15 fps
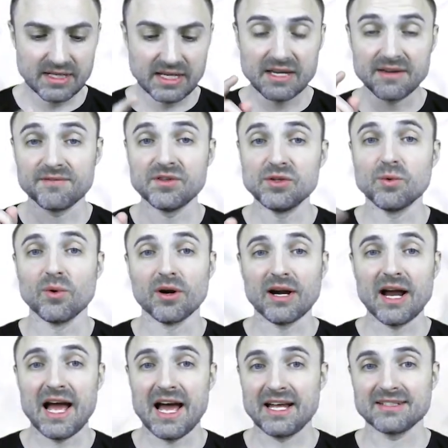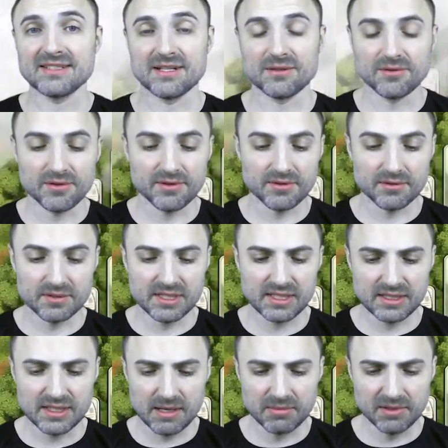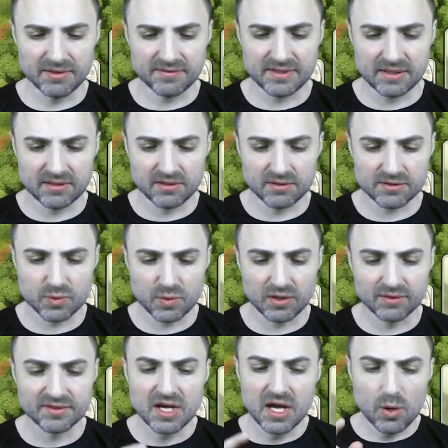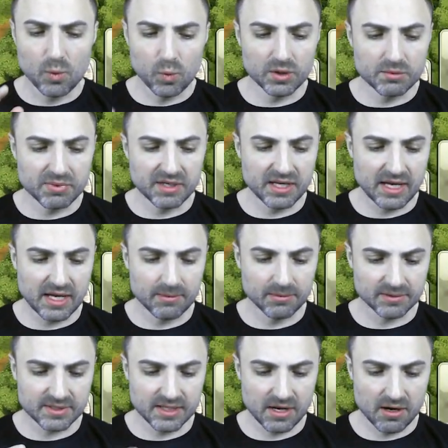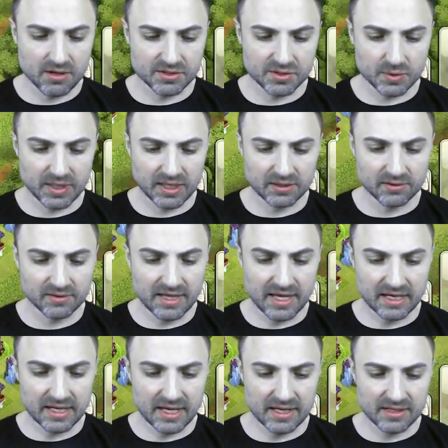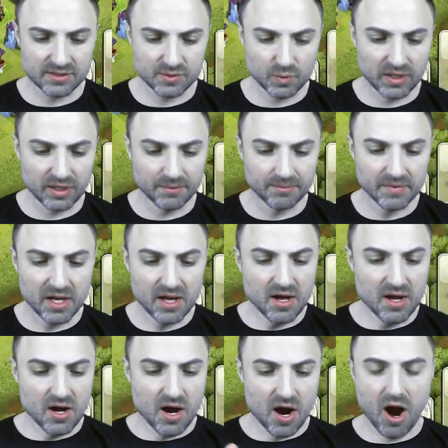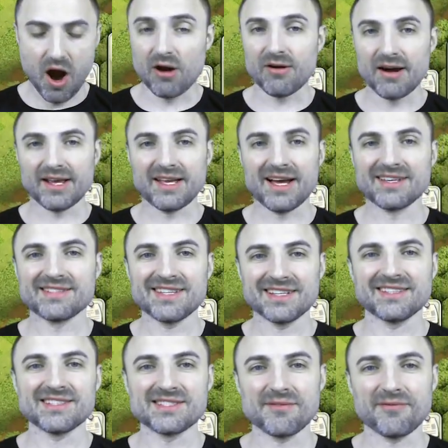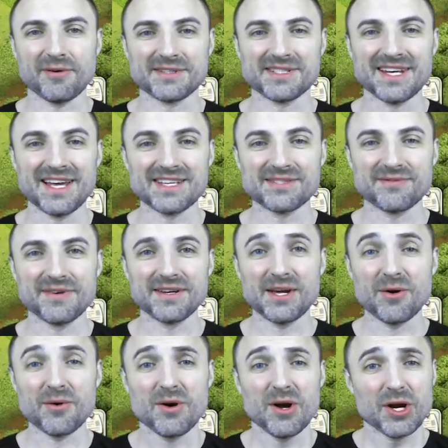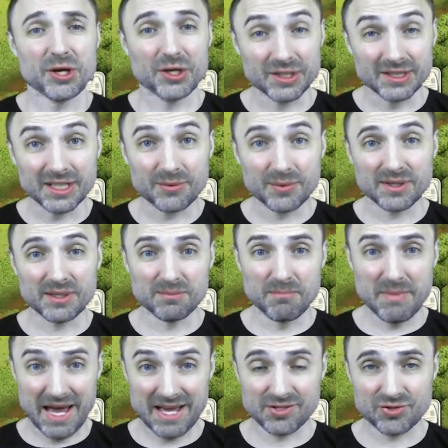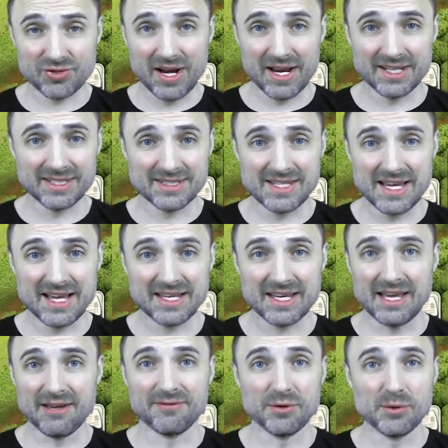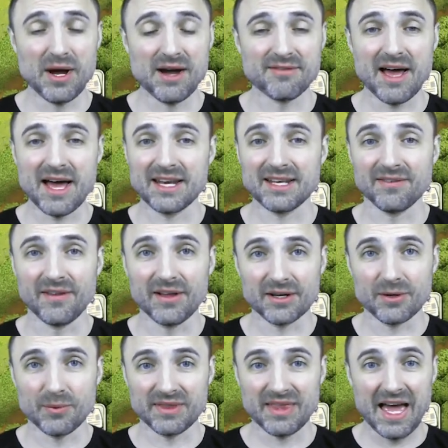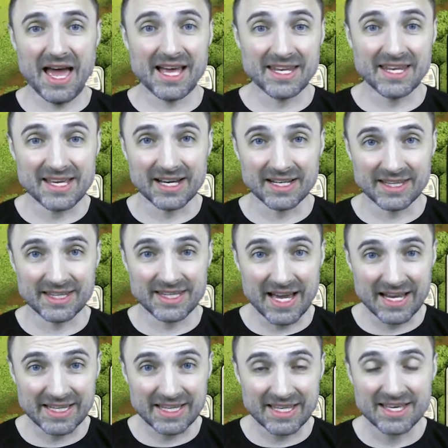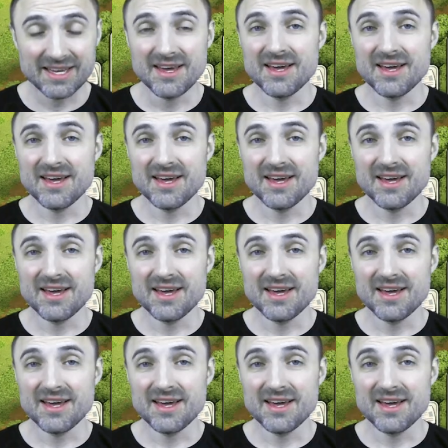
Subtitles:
if you are at Town Hall 13. I believe Town Hall 12 would be able to also handle that as well. Alright guys, that does it for today's video. Good luck with a mass dragon attack. If you have had luck with any kind of Yeti